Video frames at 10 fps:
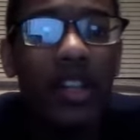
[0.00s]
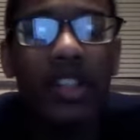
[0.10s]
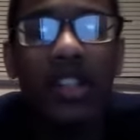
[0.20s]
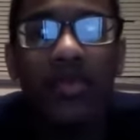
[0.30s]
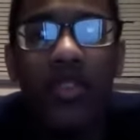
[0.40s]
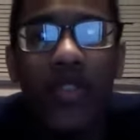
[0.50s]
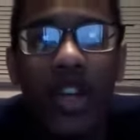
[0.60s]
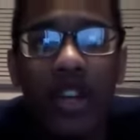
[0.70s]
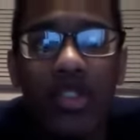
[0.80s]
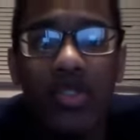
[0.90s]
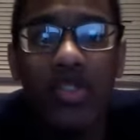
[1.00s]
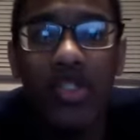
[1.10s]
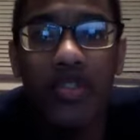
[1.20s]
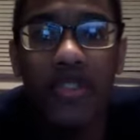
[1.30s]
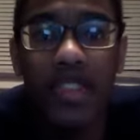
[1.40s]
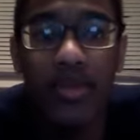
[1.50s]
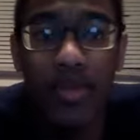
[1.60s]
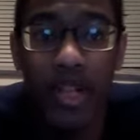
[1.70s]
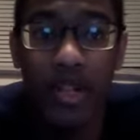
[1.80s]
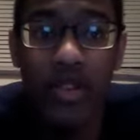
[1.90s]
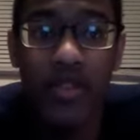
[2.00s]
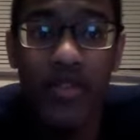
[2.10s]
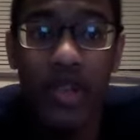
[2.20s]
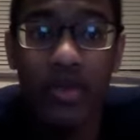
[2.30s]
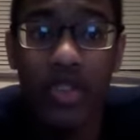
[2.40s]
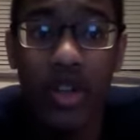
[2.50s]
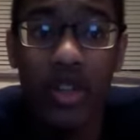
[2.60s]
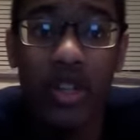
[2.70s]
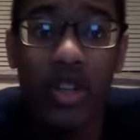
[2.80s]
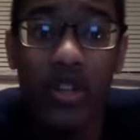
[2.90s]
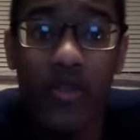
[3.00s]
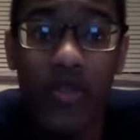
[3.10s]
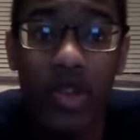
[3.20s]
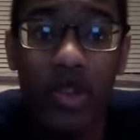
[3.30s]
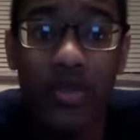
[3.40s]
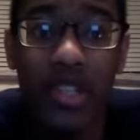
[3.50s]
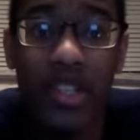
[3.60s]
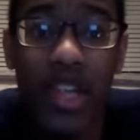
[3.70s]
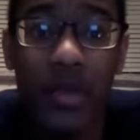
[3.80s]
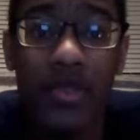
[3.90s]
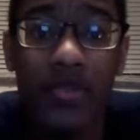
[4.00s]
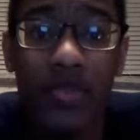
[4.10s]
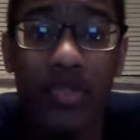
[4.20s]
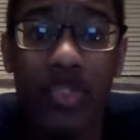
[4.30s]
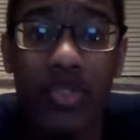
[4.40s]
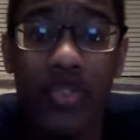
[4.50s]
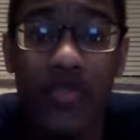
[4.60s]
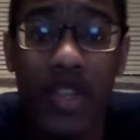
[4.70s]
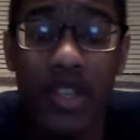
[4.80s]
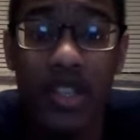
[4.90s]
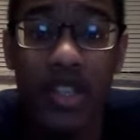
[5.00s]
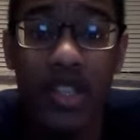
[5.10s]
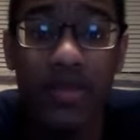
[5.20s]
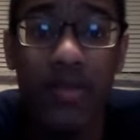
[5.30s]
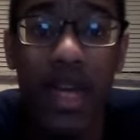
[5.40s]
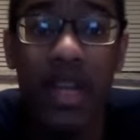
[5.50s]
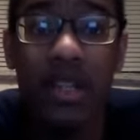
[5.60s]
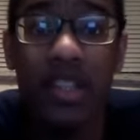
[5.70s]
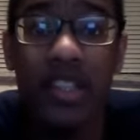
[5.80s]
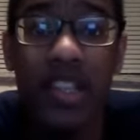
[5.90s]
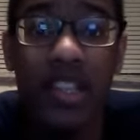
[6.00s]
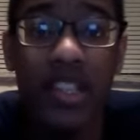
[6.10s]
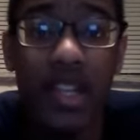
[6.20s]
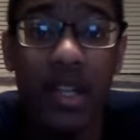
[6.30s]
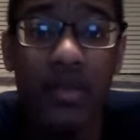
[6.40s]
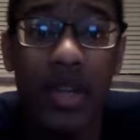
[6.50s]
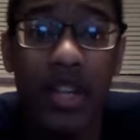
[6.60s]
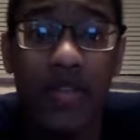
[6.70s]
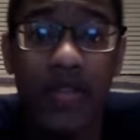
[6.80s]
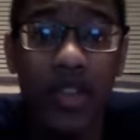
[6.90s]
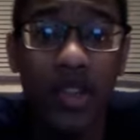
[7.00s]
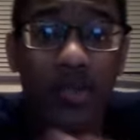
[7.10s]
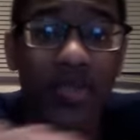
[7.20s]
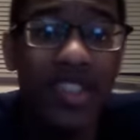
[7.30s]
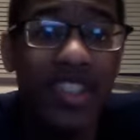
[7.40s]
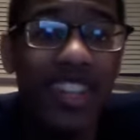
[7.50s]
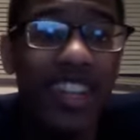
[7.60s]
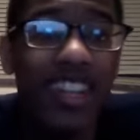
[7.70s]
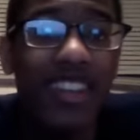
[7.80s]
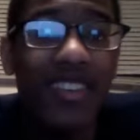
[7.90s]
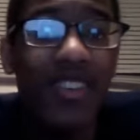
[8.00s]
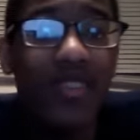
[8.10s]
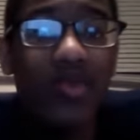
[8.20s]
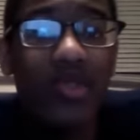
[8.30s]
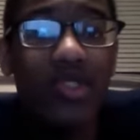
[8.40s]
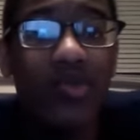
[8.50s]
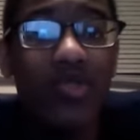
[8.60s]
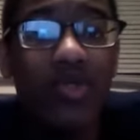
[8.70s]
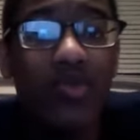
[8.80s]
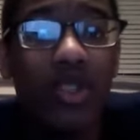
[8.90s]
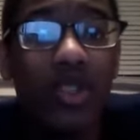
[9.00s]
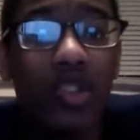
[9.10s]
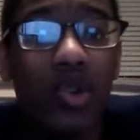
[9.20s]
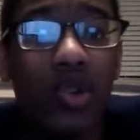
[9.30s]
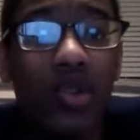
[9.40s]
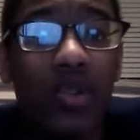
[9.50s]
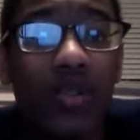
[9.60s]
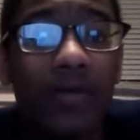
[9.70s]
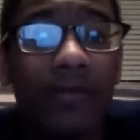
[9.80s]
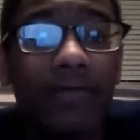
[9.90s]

This movie also serves as a parody film talking other films adapted from children's fantasies, mainly Disney animated films, which was pretty cool.